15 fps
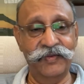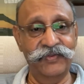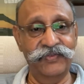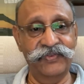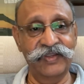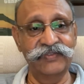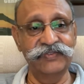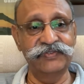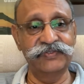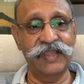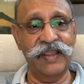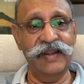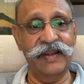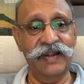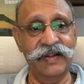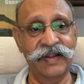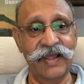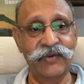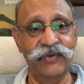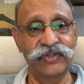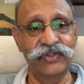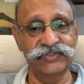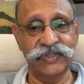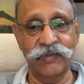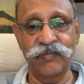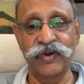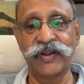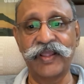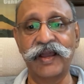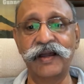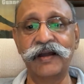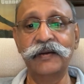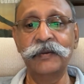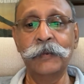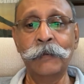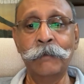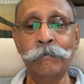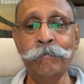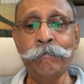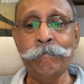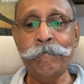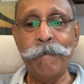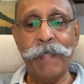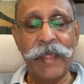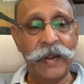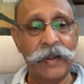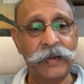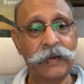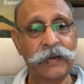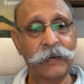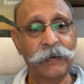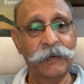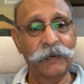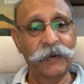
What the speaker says: serves Thailand, Laos, Cambodia, and